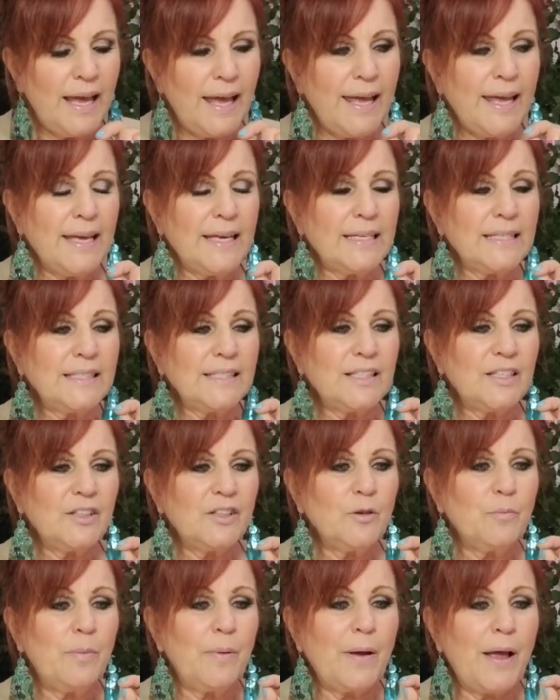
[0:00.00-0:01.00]
And
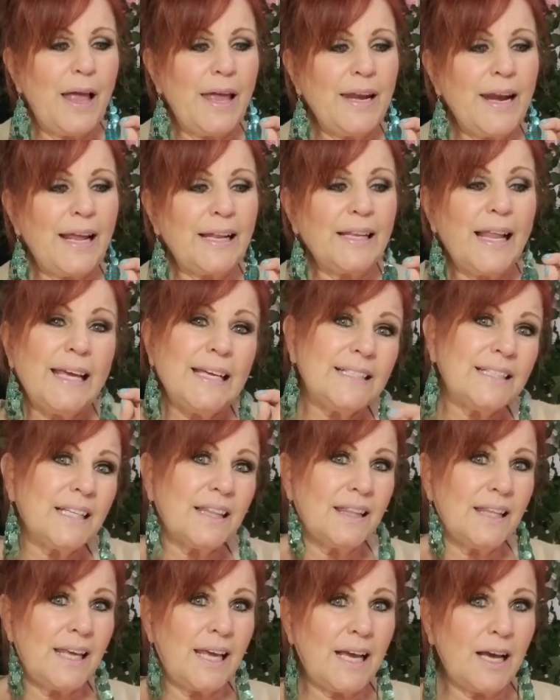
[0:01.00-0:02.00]
the and I like
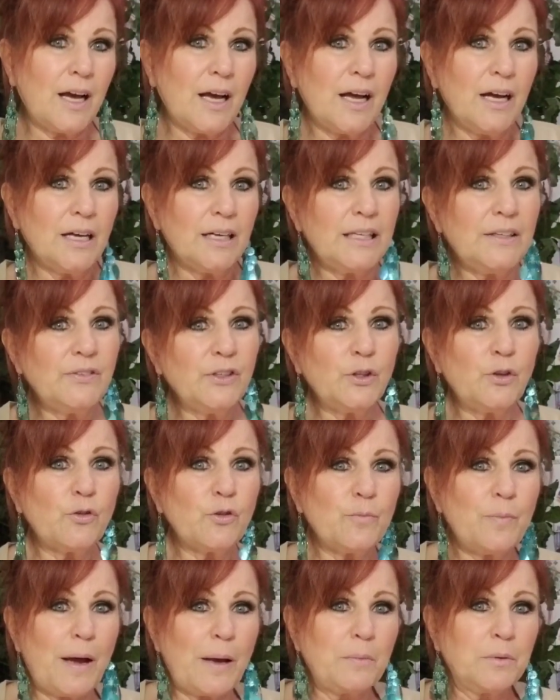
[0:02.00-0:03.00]
to think, uh, even though
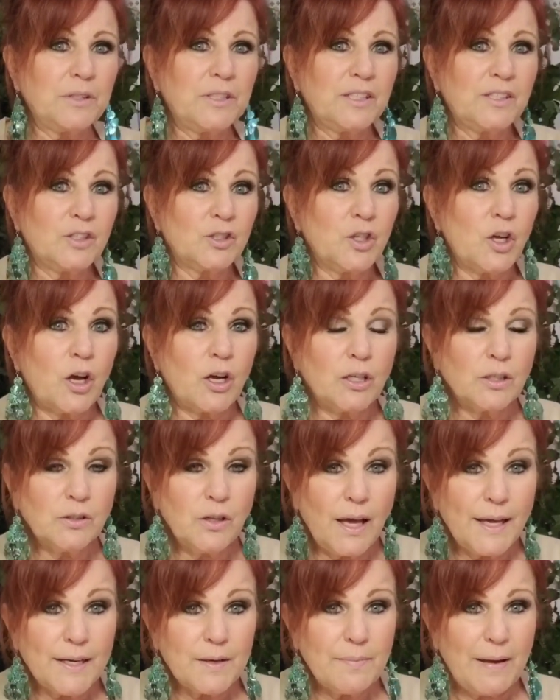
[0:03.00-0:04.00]
the Bible doesn't talk a
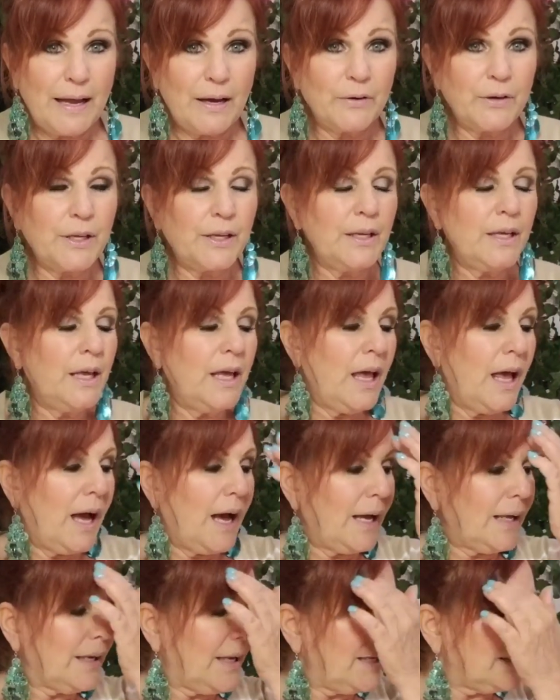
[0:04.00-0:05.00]
lot about it,
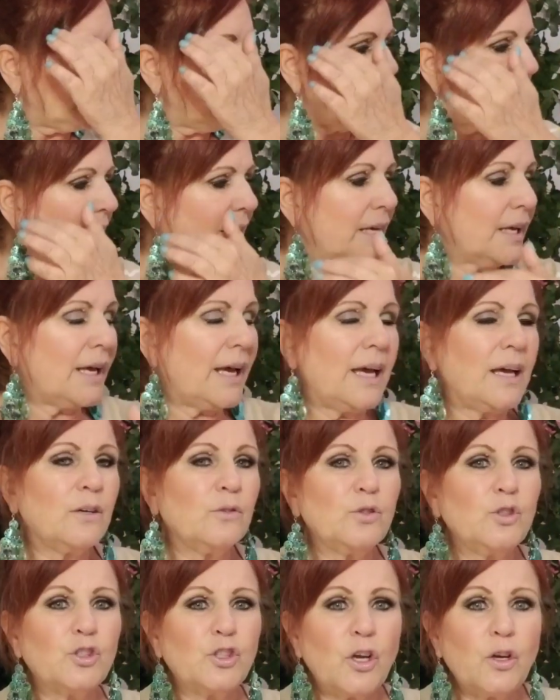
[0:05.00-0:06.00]
I like to think
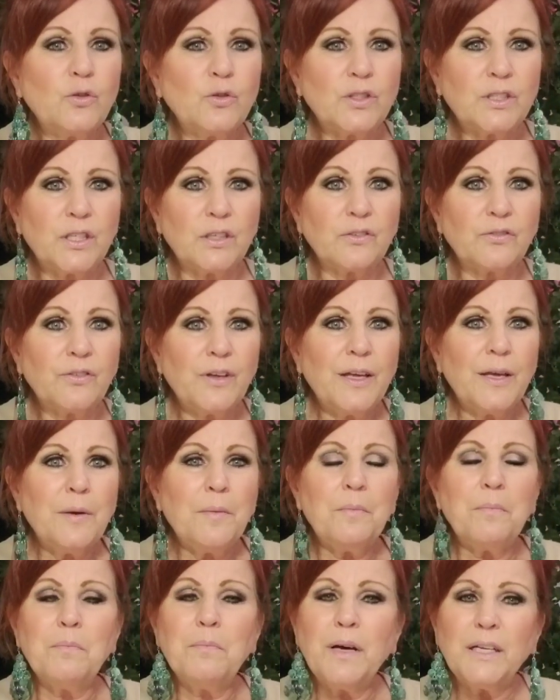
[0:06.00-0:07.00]
how Joseph
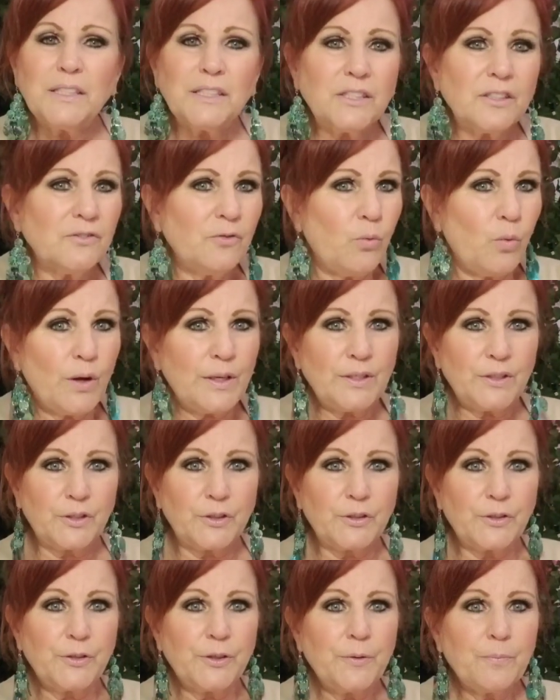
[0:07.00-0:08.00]
must have
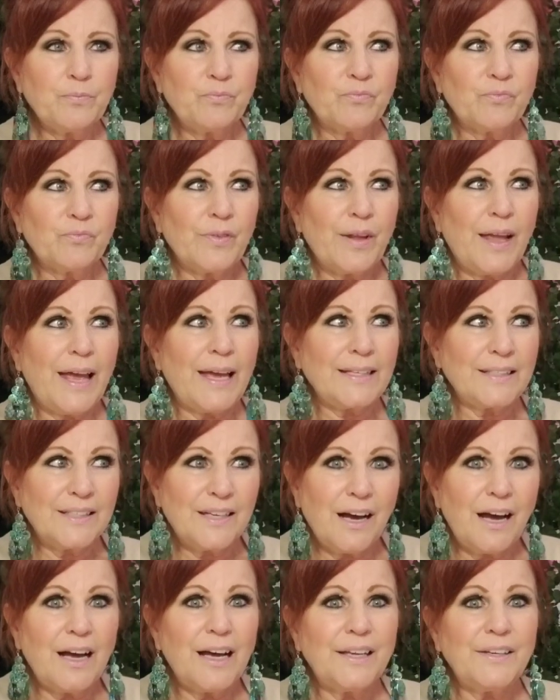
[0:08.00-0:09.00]
wondered had
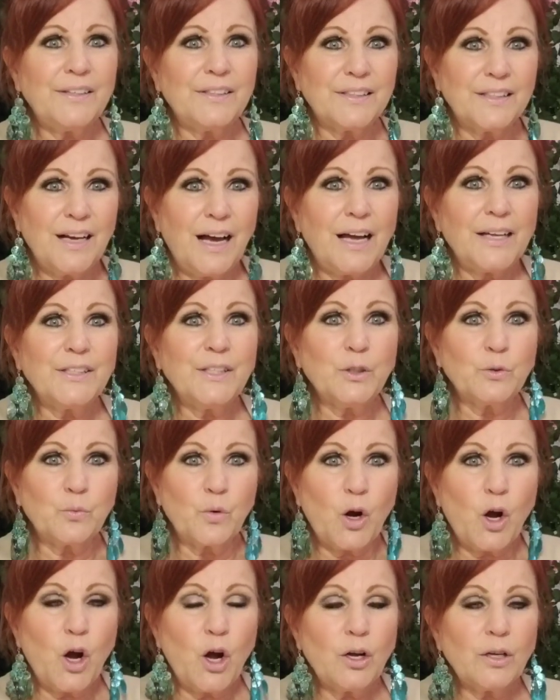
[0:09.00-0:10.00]
God gotten it
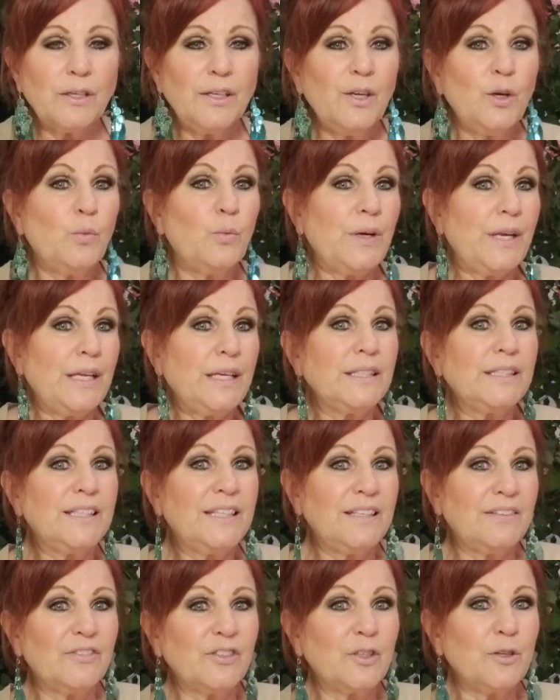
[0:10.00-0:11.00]
wrong when he had
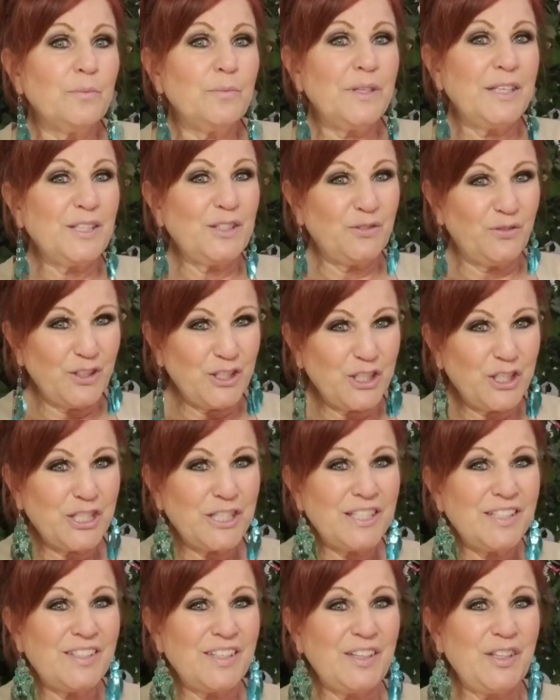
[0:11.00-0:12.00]
given him these
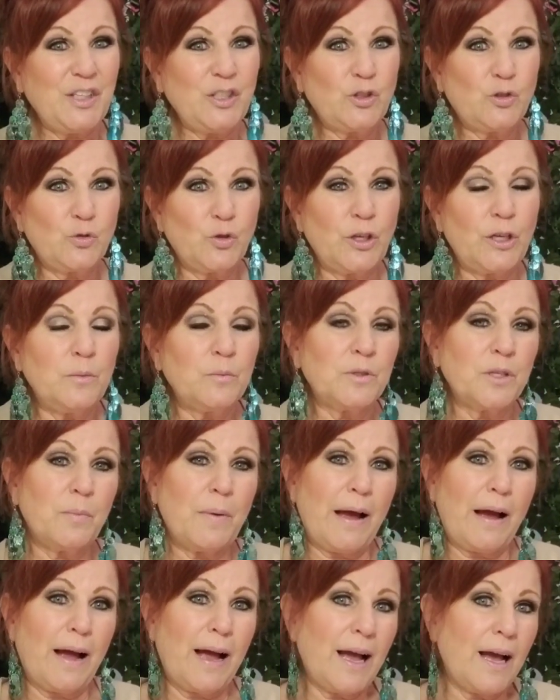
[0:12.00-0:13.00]
visions and these dreams
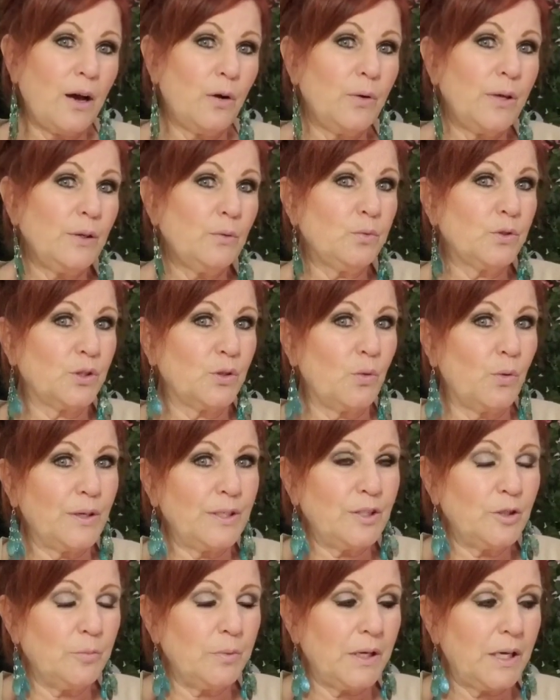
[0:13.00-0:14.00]
about how he was
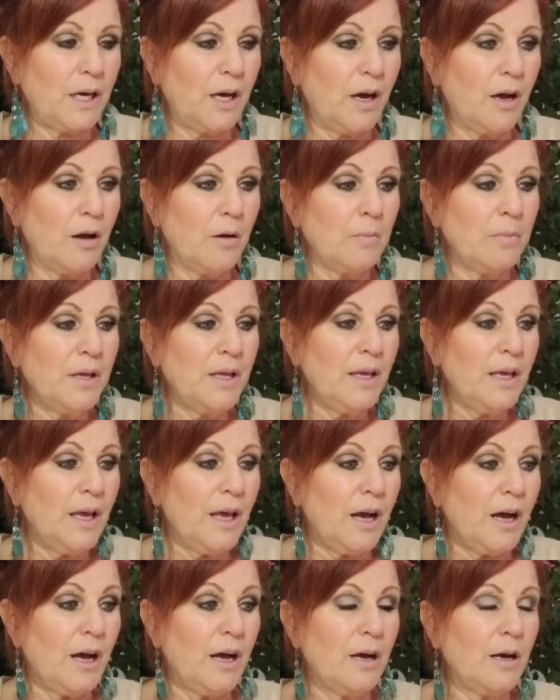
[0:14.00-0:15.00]
going to become,
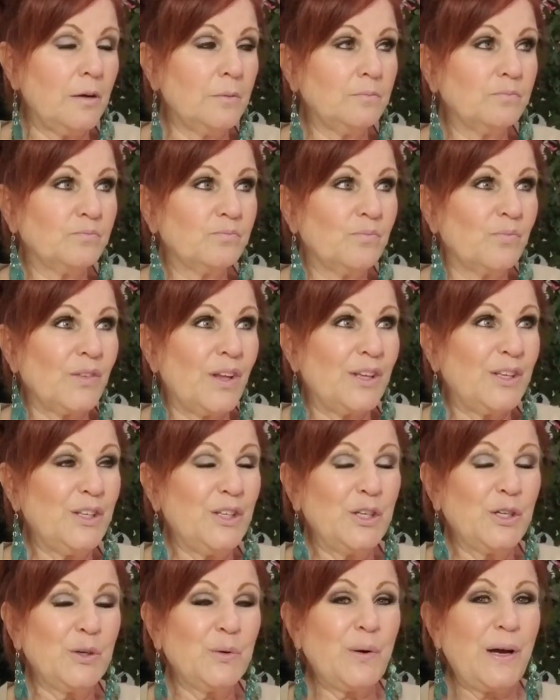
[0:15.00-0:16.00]
um,
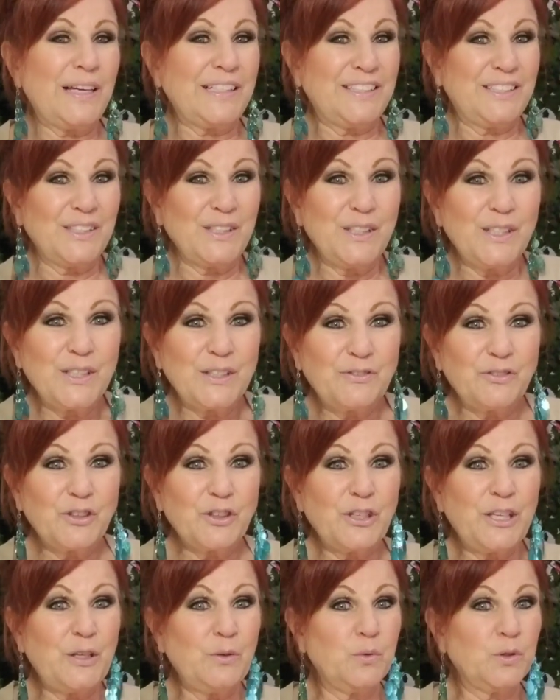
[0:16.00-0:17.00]
you know, a
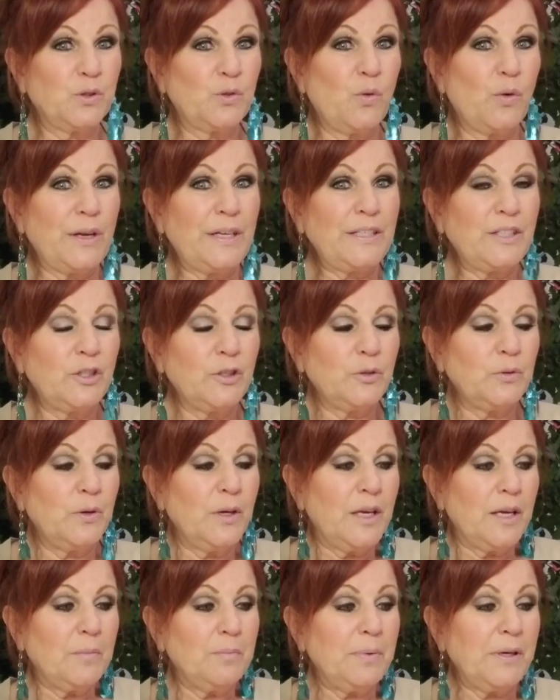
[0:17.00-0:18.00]
deliverer? He was going
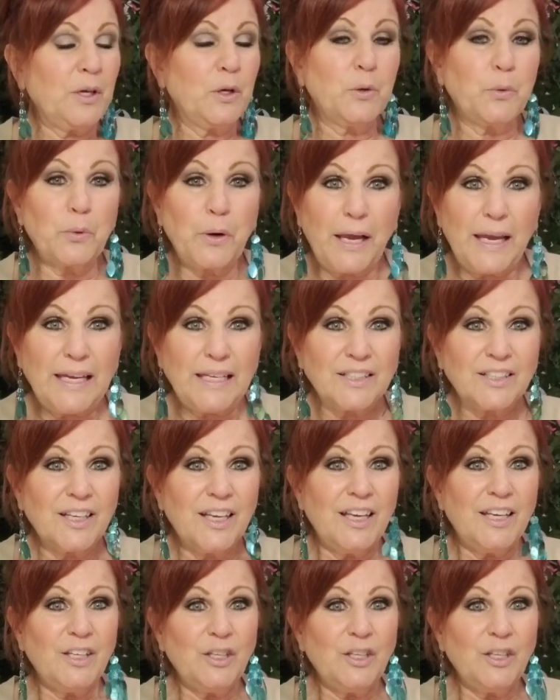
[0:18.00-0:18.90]
to be great.